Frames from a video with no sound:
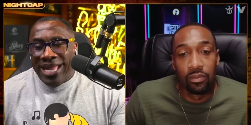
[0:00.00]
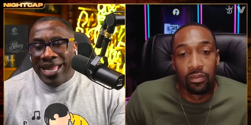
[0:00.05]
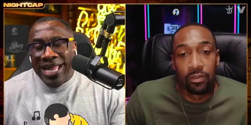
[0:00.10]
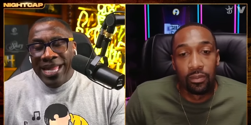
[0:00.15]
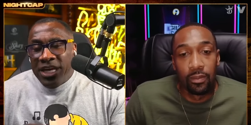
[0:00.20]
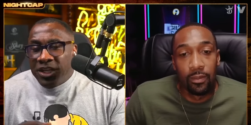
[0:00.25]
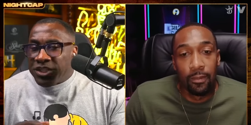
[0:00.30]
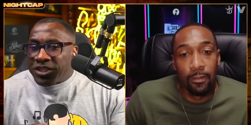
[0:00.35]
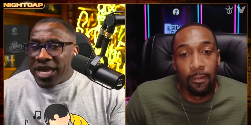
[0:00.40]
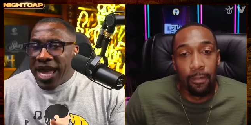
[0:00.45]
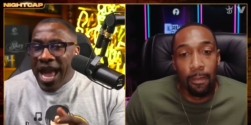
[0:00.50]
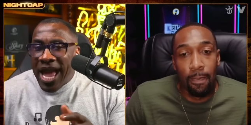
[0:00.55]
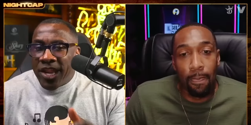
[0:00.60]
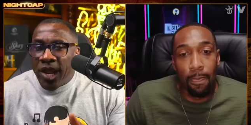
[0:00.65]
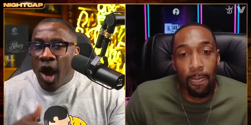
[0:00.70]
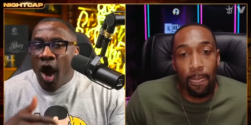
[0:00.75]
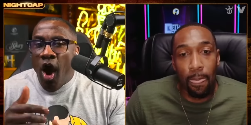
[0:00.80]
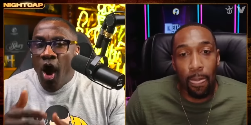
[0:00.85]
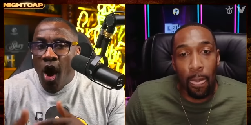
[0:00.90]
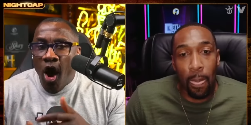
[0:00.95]
Speaker 1: it's kind
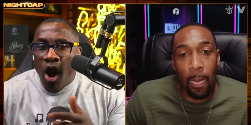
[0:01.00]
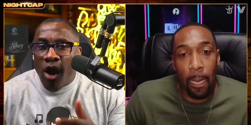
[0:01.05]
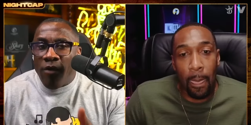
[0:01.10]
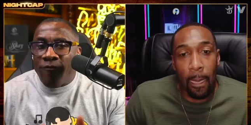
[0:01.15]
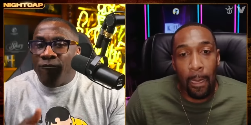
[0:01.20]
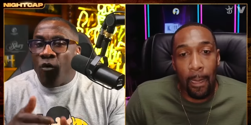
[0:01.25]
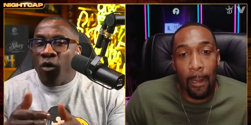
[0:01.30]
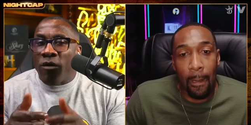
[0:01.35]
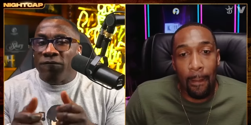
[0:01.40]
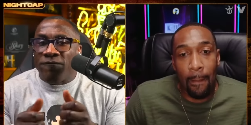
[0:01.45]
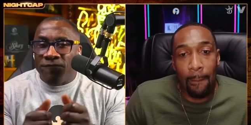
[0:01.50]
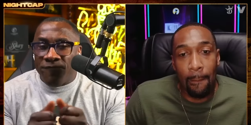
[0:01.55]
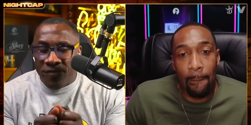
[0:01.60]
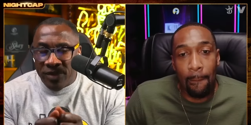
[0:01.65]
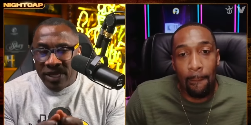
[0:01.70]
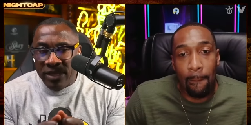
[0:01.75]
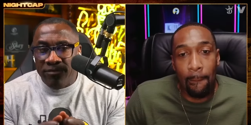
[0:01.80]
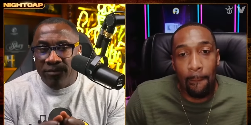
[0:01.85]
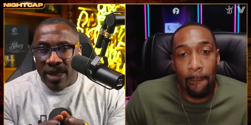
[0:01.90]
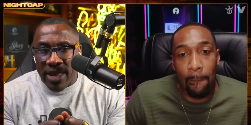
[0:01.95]
of hard for a
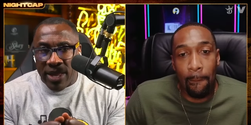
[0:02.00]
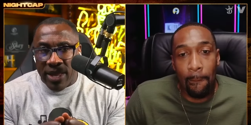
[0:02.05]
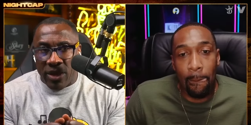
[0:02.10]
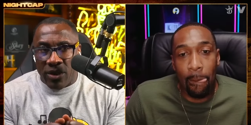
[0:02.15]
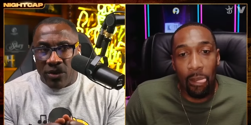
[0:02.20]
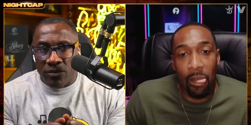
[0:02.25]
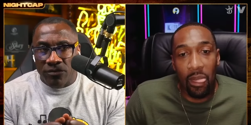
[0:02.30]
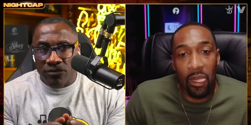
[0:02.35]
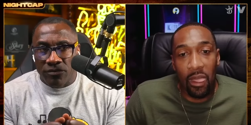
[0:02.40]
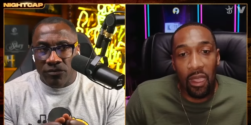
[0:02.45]
female